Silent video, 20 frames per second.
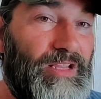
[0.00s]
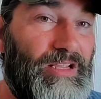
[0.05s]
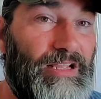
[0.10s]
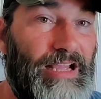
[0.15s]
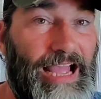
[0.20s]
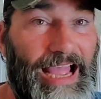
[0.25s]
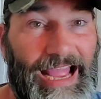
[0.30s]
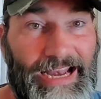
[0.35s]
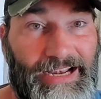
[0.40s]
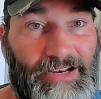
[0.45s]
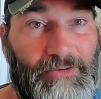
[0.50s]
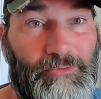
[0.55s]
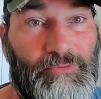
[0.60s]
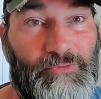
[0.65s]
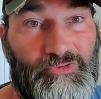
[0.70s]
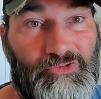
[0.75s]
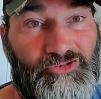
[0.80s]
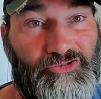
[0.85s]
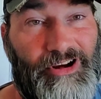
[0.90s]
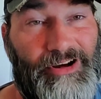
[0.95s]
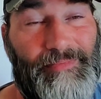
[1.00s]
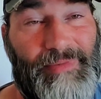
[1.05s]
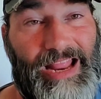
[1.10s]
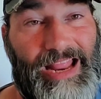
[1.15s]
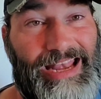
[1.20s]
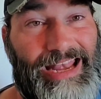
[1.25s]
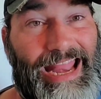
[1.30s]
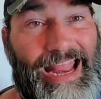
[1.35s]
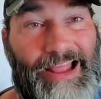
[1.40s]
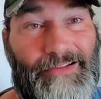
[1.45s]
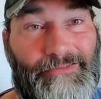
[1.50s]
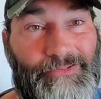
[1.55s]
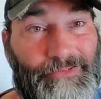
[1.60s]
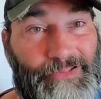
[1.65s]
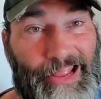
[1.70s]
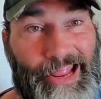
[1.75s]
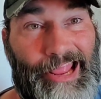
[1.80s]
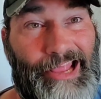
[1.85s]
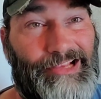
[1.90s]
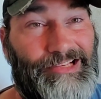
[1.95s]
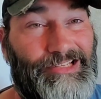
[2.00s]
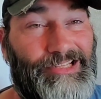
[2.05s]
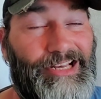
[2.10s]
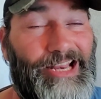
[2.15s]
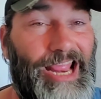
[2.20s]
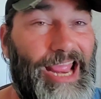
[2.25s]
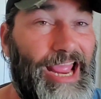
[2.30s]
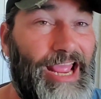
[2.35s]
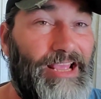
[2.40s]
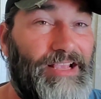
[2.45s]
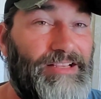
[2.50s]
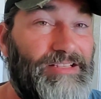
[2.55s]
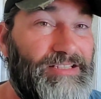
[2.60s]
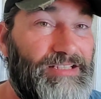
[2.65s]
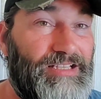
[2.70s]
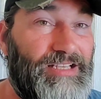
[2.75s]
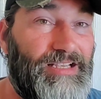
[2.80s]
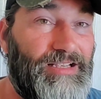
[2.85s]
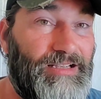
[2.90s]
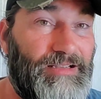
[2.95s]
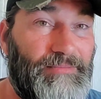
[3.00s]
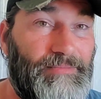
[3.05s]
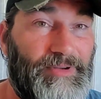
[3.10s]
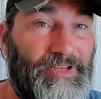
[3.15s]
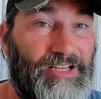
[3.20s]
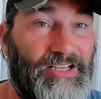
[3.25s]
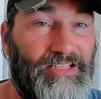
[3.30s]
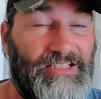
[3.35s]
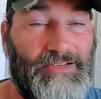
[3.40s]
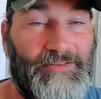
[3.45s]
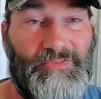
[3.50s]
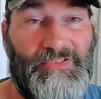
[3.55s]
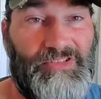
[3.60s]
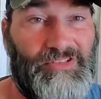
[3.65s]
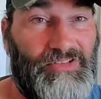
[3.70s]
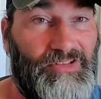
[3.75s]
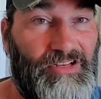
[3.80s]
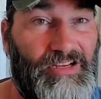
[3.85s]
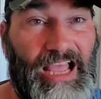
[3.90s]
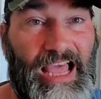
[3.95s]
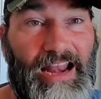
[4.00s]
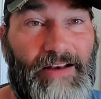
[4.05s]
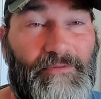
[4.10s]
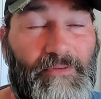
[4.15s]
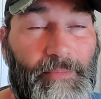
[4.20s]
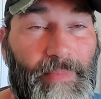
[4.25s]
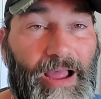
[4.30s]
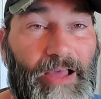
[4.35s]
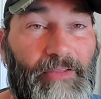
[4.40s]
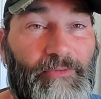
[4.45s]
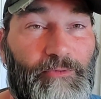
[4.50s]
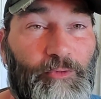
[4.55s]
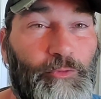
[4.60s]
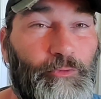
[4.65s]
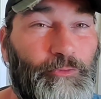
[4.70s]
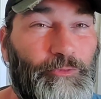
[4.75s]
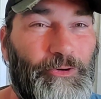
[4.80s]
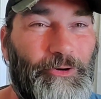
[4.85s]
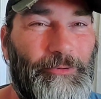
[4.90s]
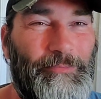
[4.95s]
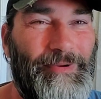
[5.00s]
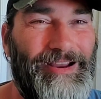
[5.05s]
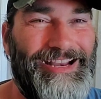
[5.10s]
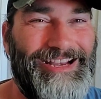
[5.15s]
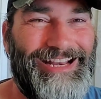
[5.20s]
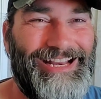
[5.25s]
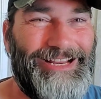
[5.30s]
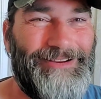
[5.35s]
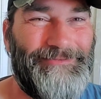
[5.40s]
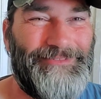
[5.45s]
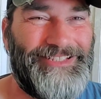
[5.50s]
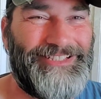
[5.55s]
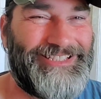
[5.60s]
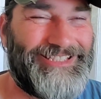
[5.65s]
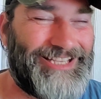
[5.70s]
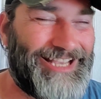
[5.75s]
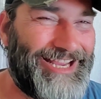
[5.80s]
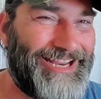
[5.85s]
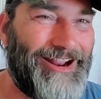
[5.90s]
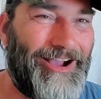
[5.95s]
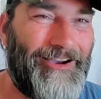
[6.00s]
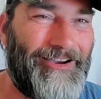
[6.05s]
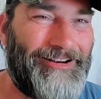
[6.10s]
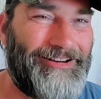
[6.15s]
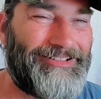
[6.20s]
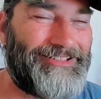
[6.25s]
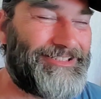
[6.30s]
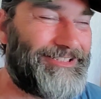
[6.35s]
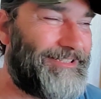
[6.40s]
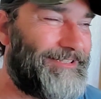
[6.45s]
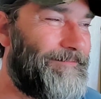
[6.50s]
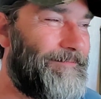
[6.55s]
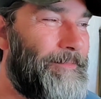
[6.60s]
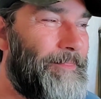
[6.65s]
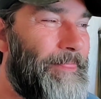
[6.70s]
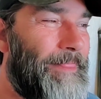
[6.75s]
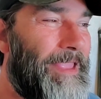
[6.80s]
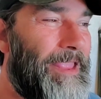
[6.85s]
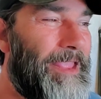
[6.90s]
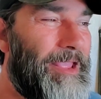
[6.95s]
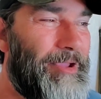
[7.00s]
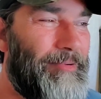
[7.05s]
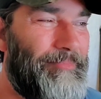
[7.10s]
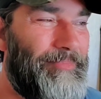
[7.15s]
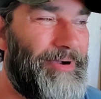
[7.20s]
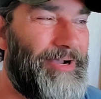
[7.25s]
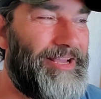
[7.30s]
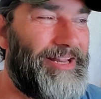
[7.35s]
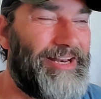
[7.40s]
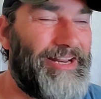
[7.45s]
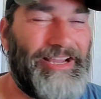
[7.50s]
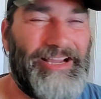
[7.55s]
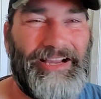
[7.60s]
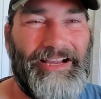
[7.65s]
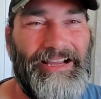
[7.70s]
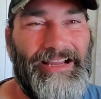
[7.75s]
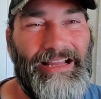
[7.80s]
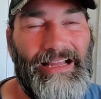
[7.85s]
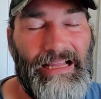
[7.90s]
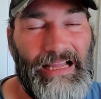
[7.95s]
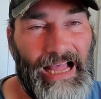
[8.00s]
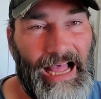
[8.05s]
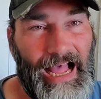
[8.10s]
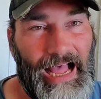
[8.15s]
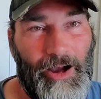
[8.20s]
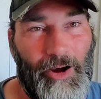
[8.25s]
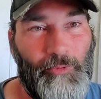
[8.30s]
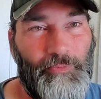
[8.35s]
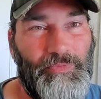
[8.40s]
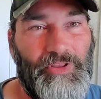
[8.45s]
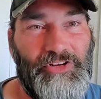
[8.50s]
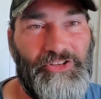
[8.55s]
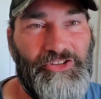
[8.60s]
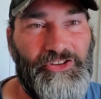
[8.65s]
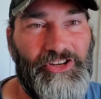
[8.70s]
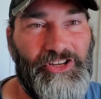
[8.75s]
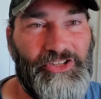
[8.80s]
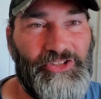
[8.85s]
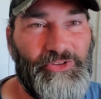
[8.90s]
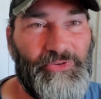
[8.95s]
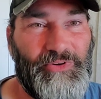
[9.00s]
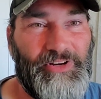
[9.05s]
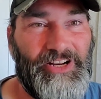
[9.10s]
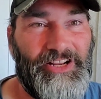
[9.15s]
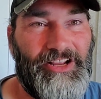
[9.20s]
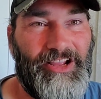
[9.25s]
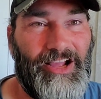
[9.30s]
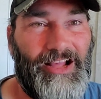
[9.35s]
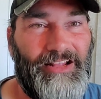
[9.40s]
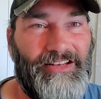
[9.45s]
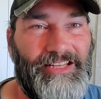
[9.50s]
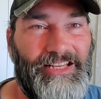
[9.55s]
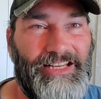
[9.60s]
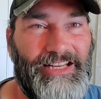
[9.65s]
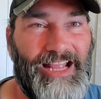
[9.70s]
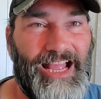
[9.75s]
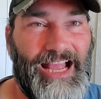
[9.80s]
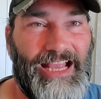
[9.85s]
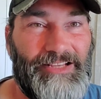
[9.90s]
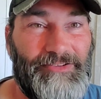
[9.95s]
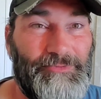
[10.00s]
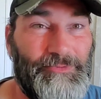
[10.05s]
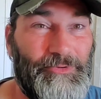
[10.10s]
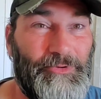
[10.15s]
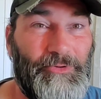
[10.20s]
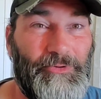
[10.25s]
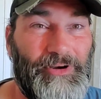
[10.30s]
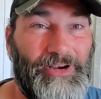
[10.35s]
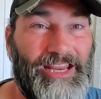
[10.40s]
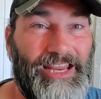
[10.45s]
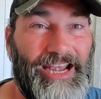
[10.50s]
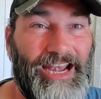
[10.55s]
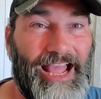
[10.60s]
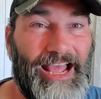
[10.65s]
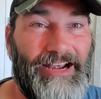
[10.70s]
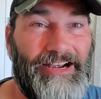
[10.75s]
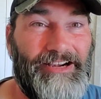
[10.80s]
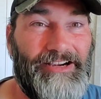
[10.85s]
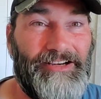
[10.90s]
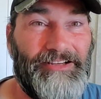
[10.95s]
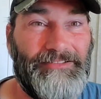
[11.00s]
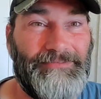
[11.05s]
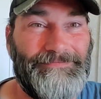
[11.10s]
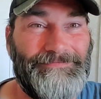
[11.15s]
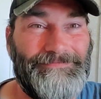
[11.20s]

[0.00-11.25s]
I had to trim that down to the S&S because it was kind of a mouthful for me to even say, honestly. But I hope that you're enjoying the content, guys. We're going to get out of here.